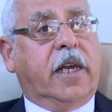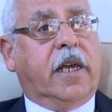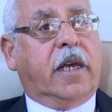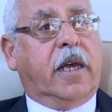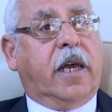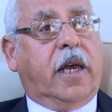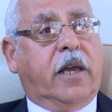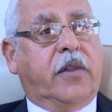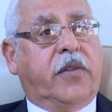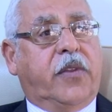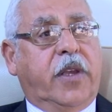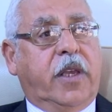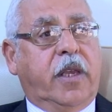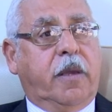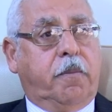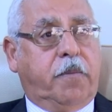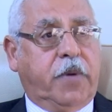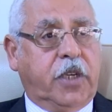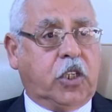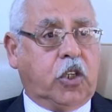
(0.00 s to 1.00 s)
the
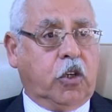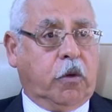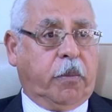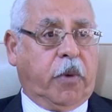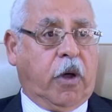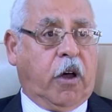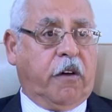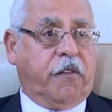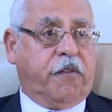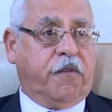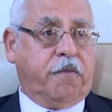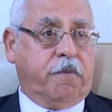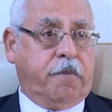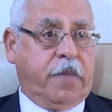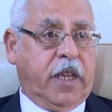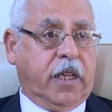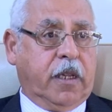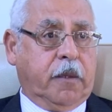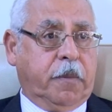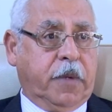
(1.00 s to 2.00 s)
Bishop of
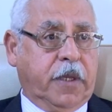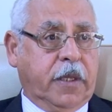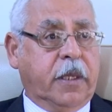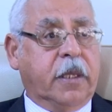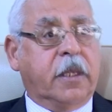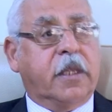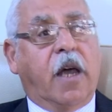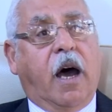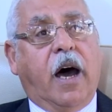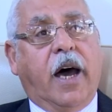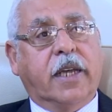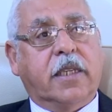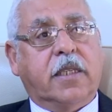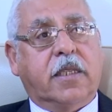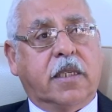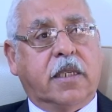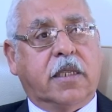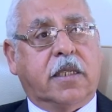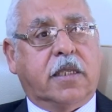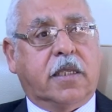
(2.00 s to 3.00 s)
Melbourne
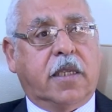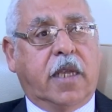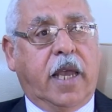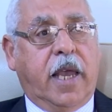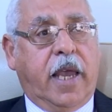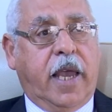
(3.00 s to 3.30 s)
Diocese,